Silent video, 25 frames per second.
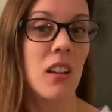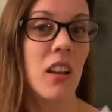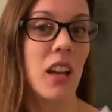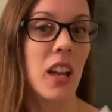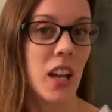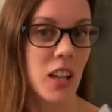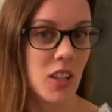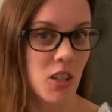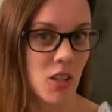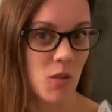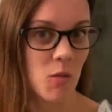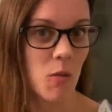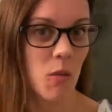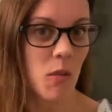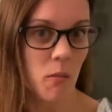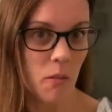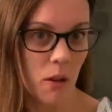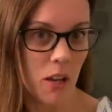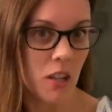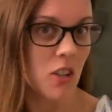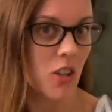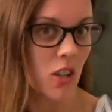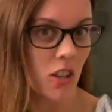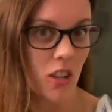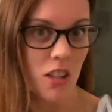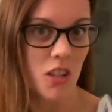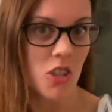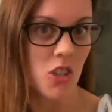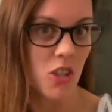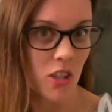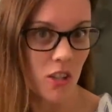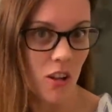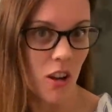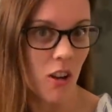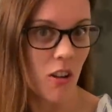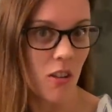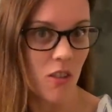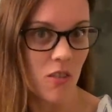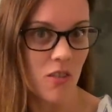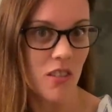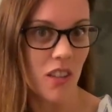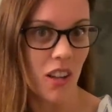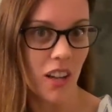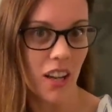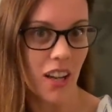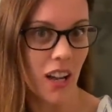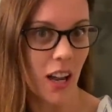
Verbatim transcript: like I just want to make sure that she knows, like,